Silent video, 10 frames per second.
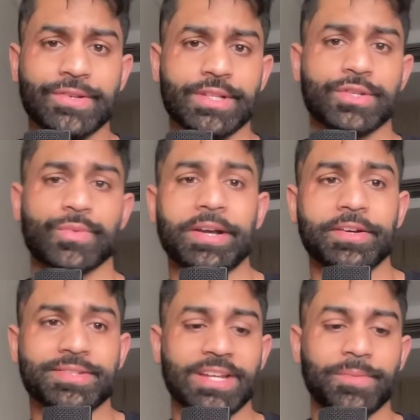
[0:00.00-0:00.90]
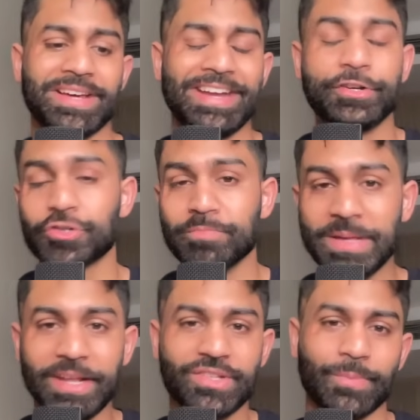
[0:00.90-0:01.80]
So this right here is going to be that
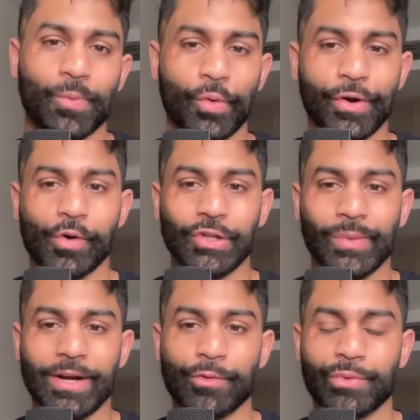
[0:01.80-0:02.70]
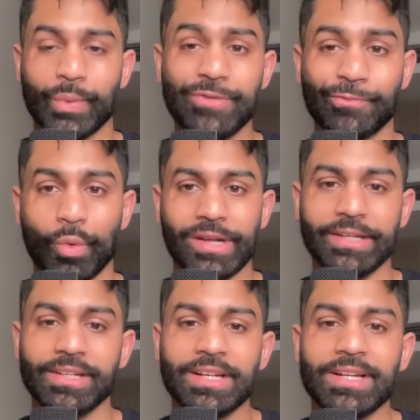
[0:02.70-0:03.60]
intermediate support all the way down to three forty